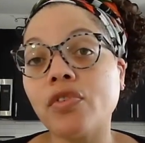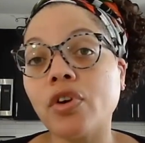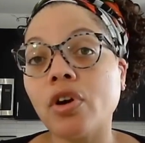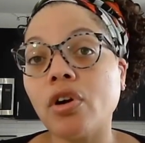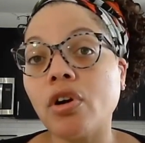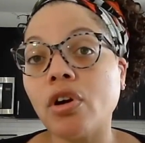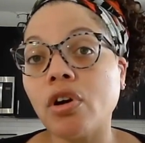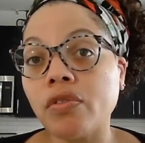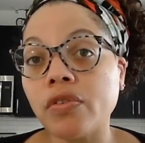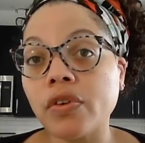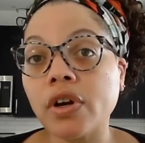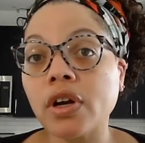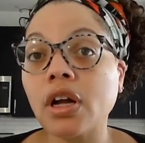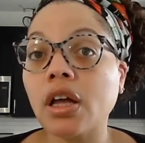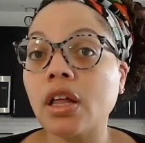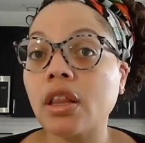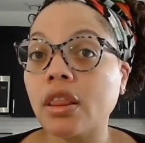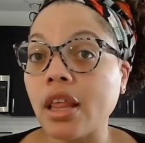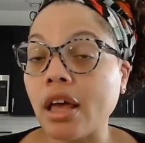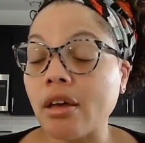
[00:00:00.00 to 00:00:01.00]
for over
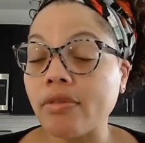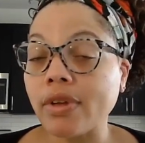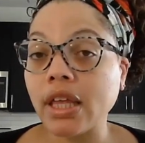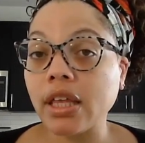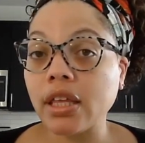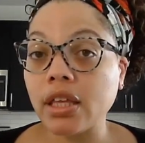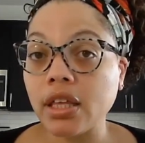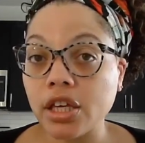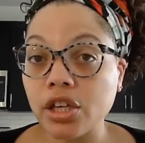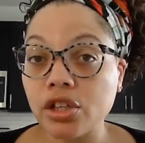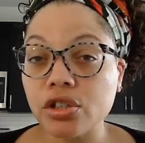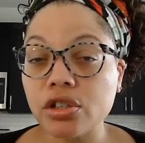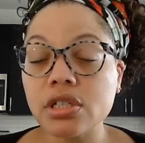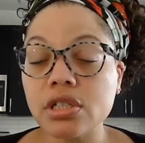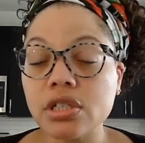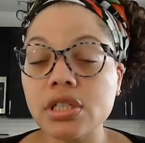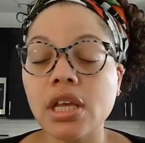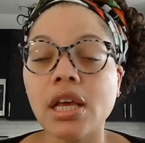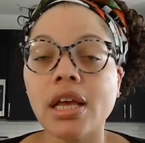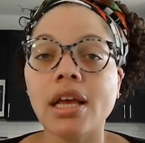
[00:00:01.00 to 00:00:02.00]
11
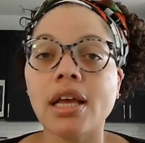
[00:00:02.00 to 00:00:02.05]
years.